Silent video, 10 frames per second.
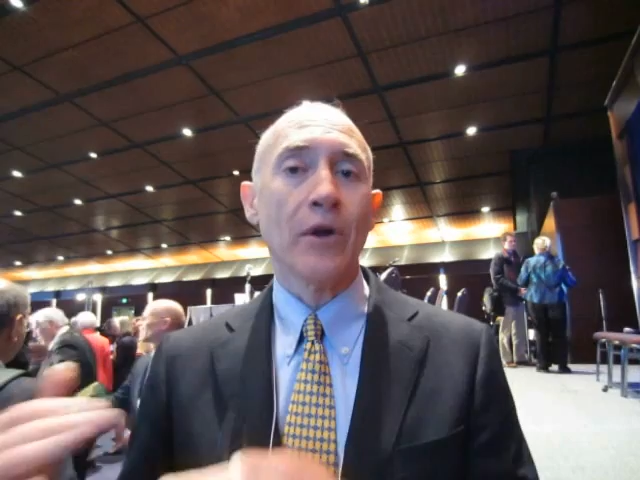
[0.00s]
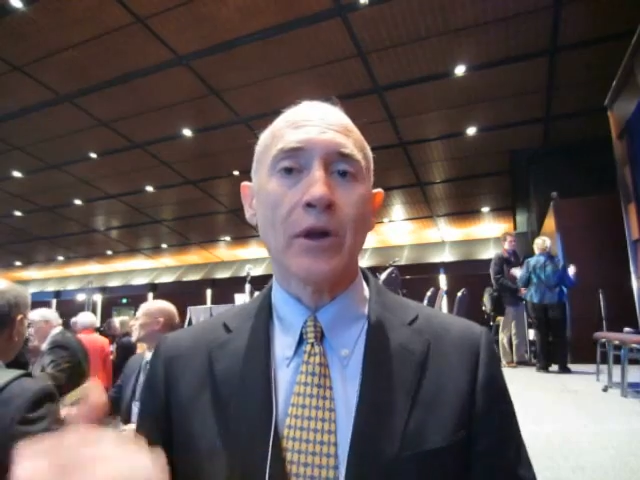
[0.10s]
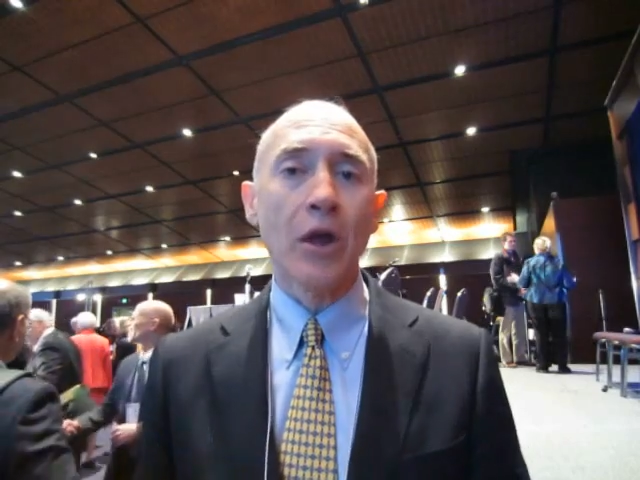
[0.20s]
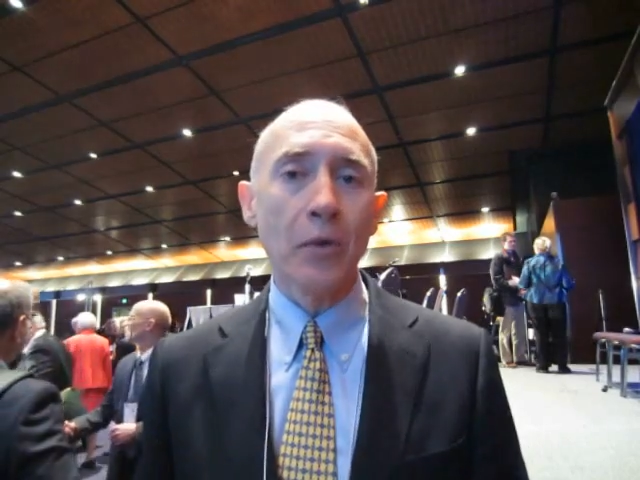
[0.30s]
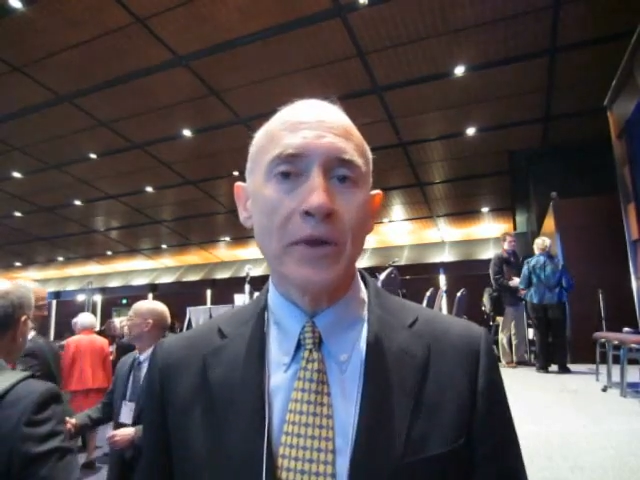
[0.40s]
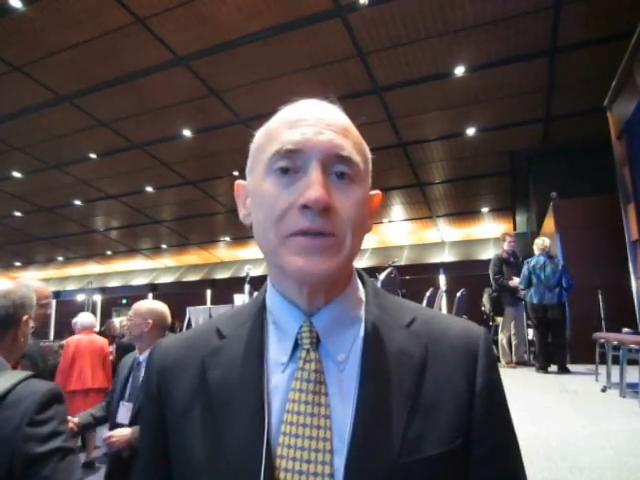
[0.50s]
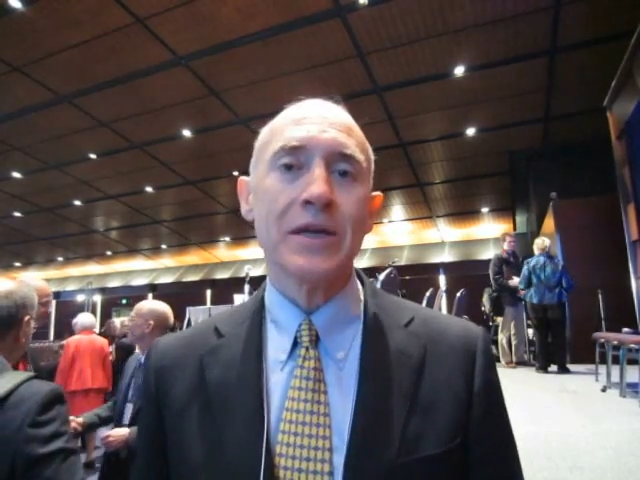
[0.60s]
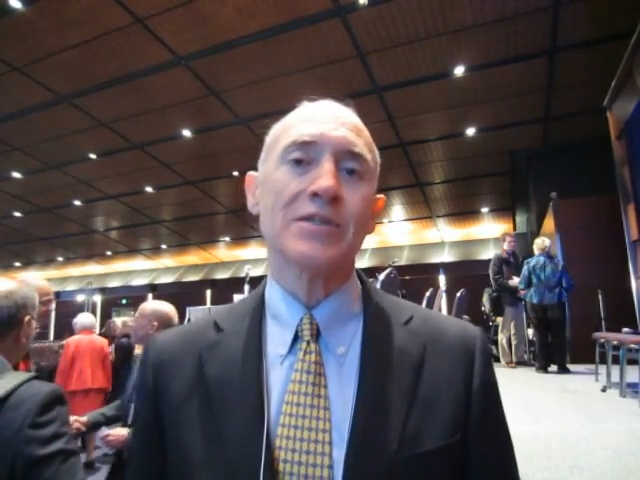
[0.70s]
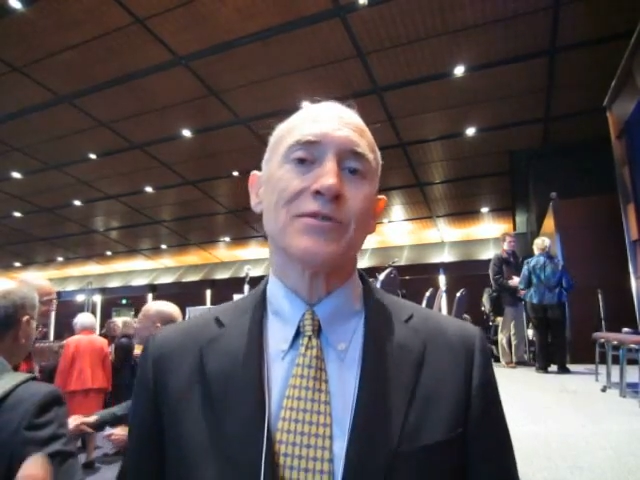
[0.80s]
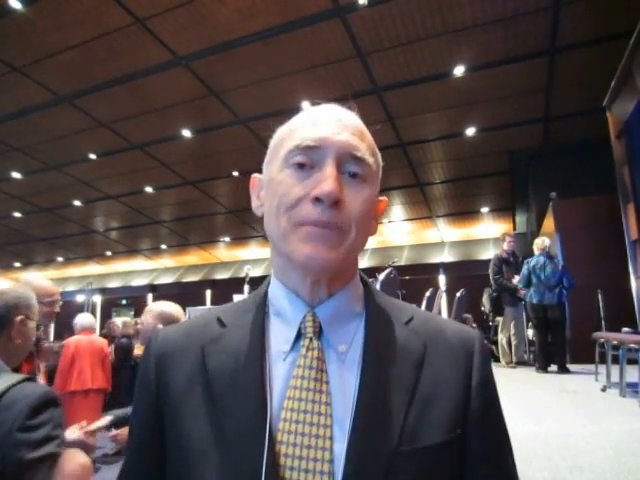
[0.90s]
very low
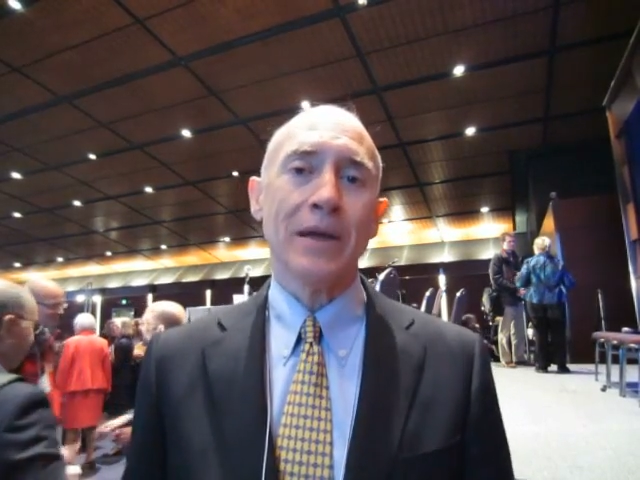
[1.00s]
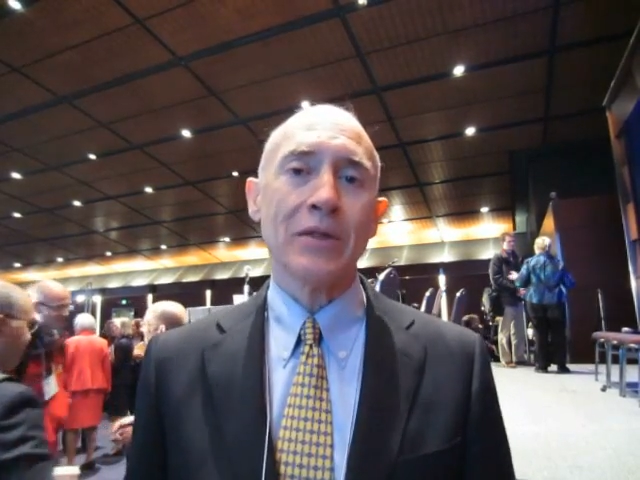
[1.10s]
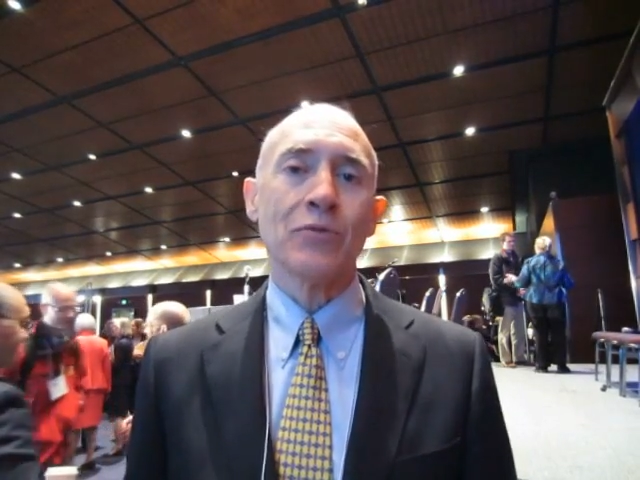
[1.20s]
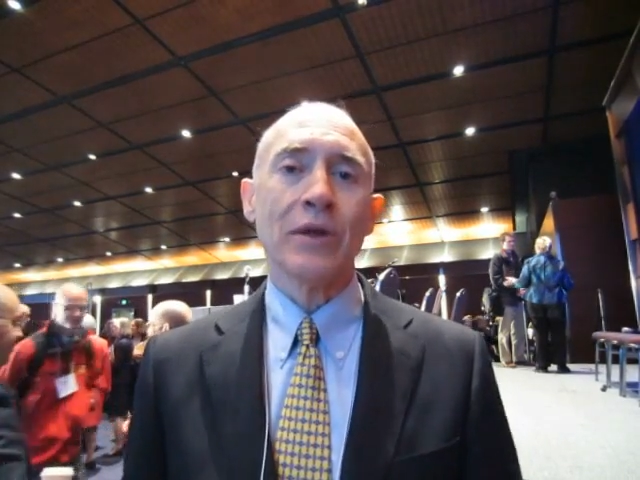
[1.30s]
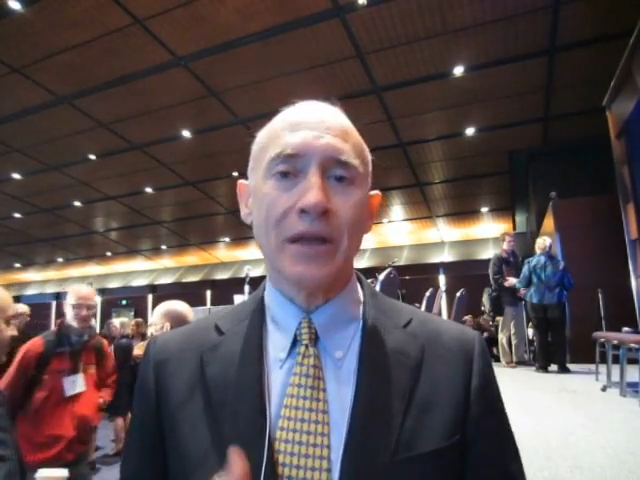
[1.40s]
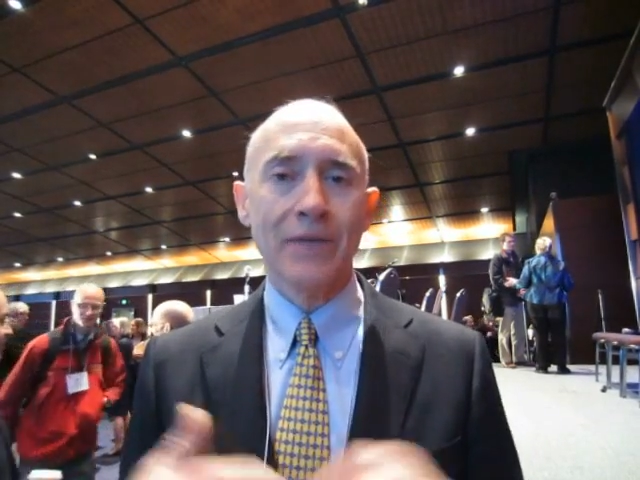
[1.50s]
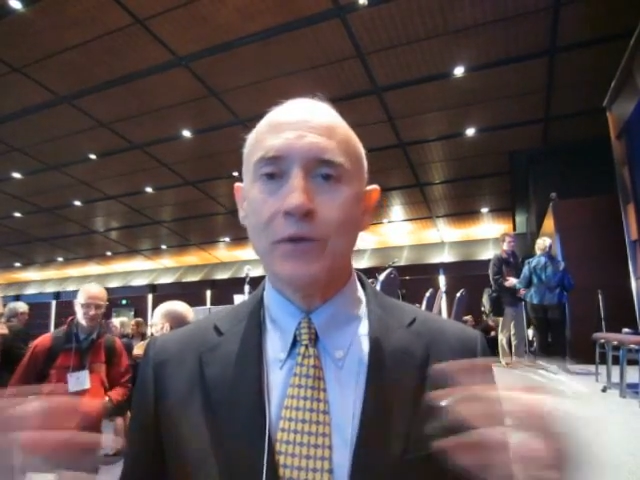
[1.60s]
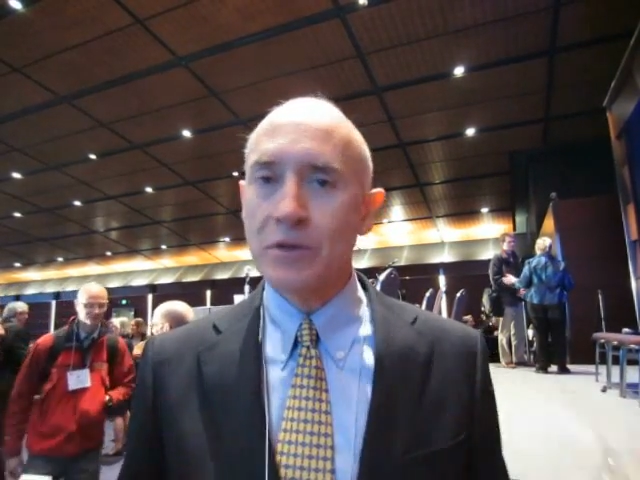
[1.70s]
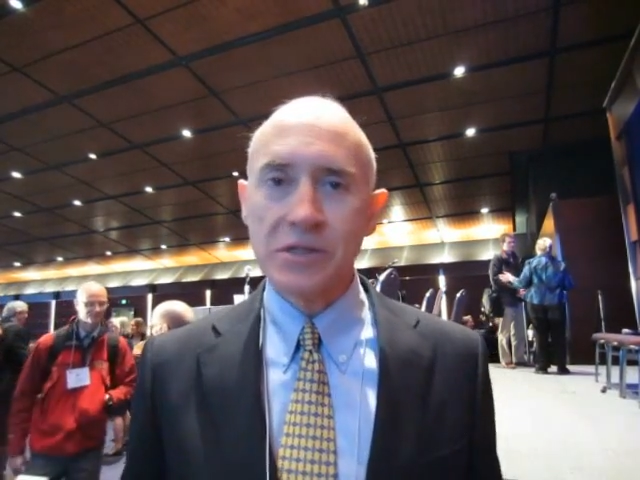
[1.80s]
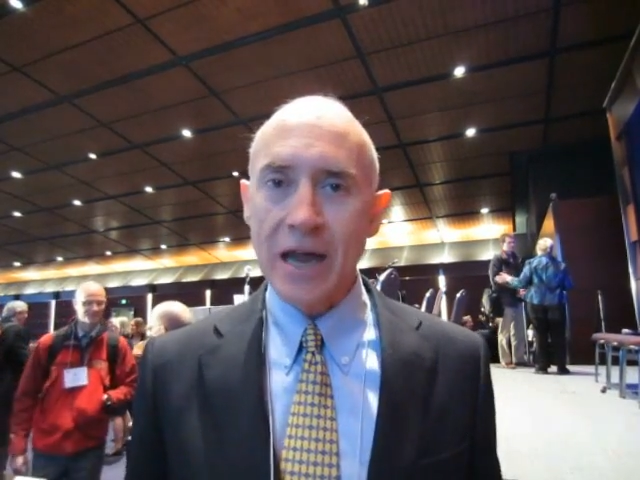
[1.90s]
intakes of omega-3 give
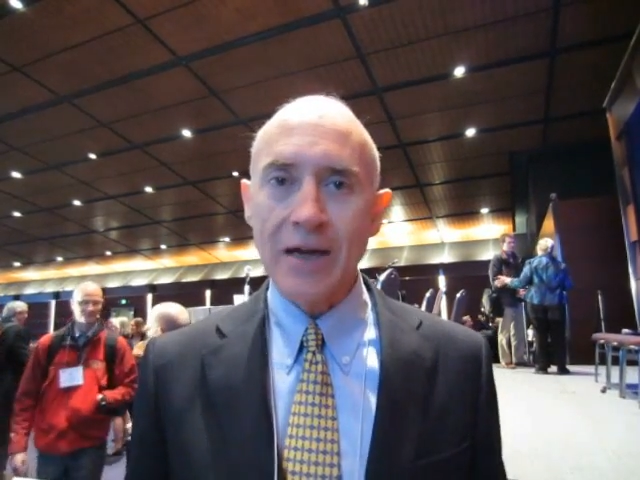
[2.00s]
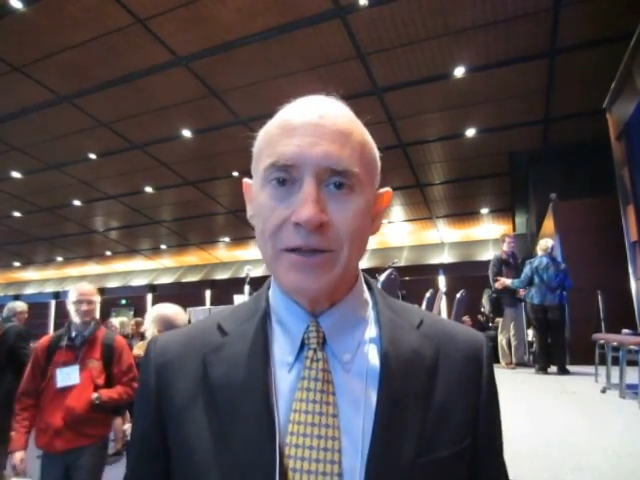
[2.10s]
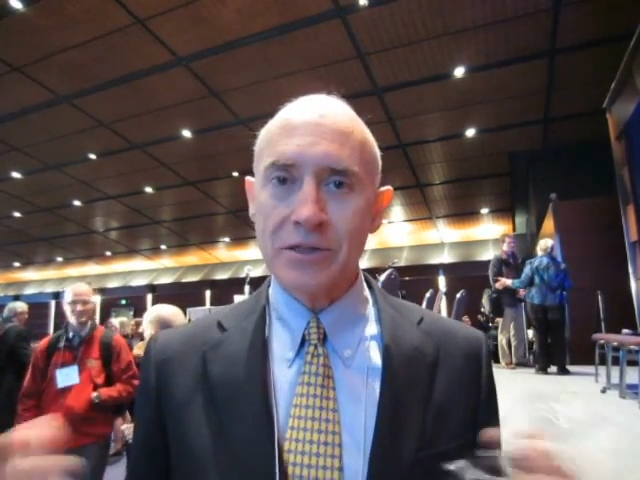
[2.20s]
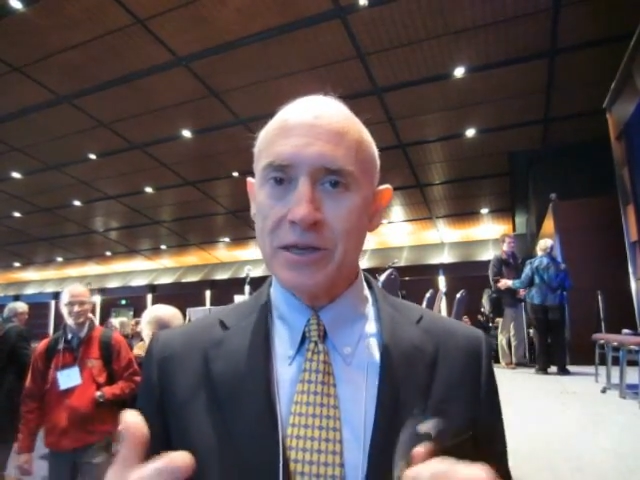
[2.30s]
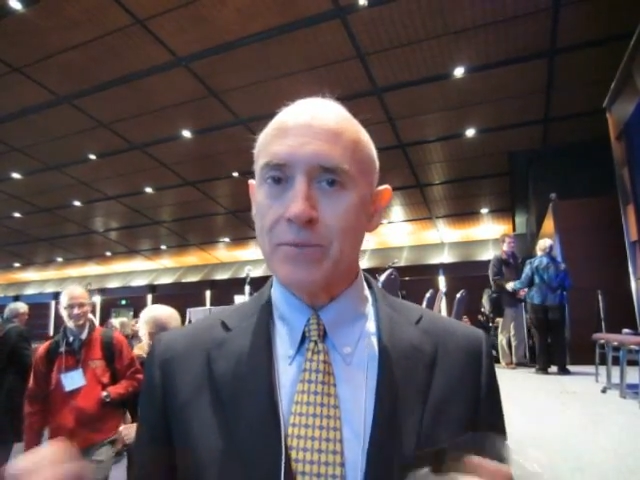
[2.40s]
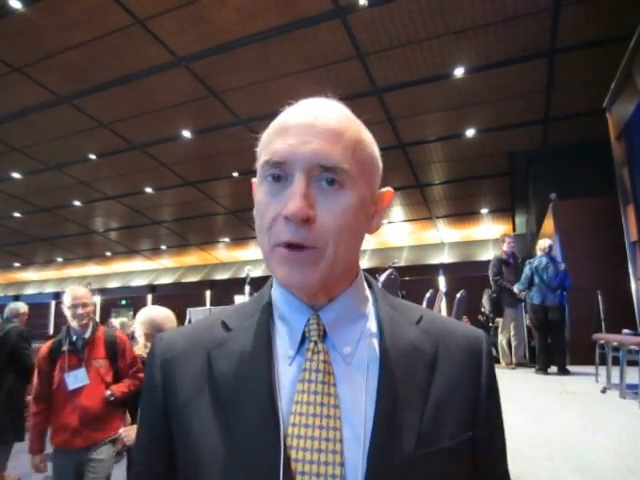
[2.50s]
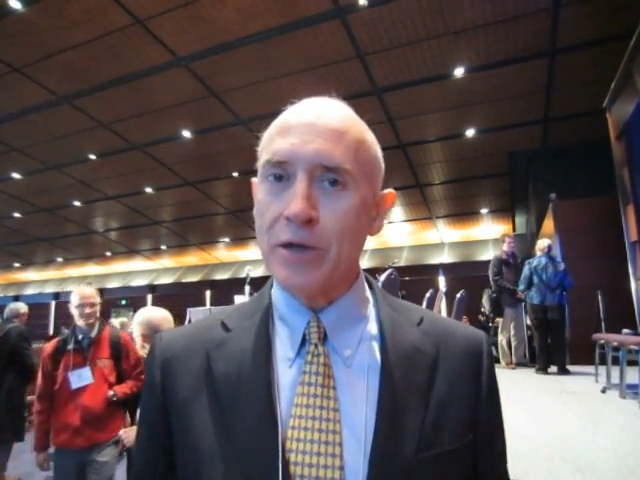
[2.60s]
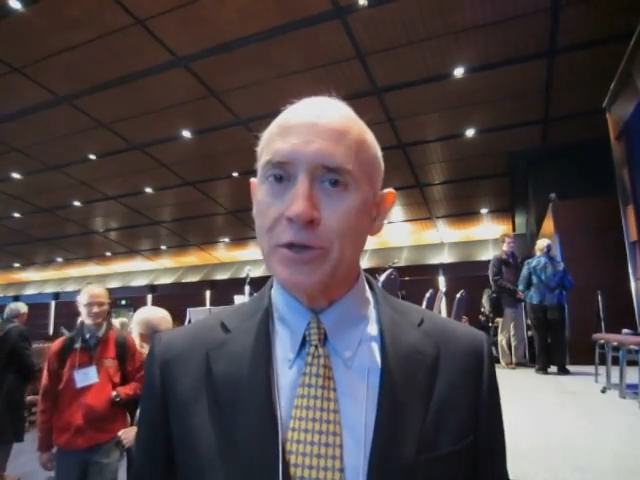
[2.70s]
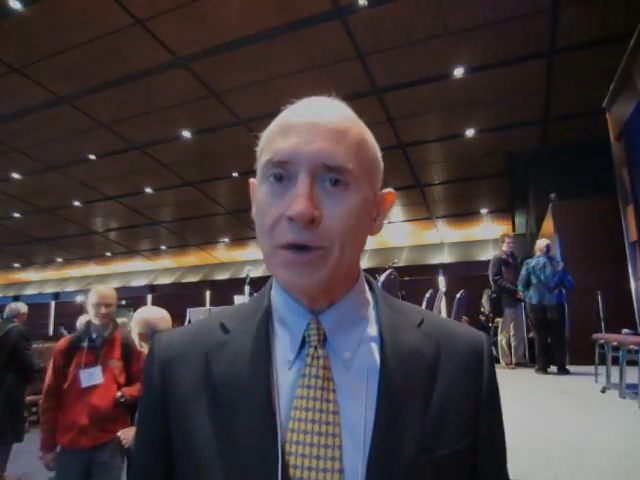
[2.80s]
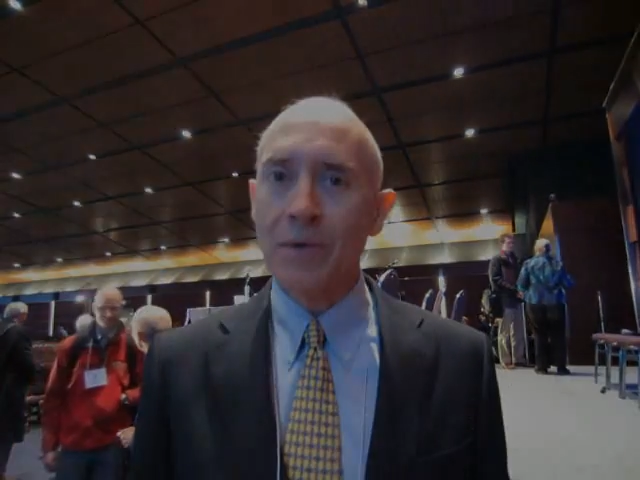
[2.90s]
you exactly the same
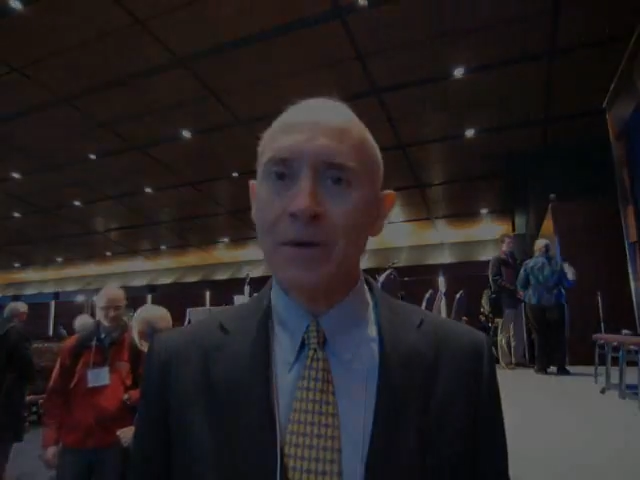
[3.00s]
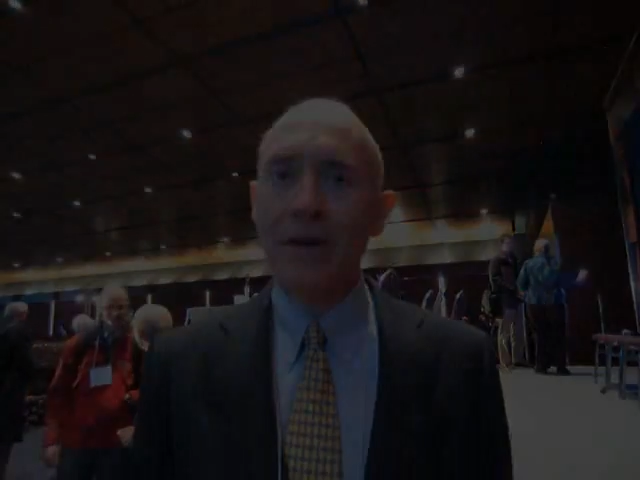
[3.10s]
ratio.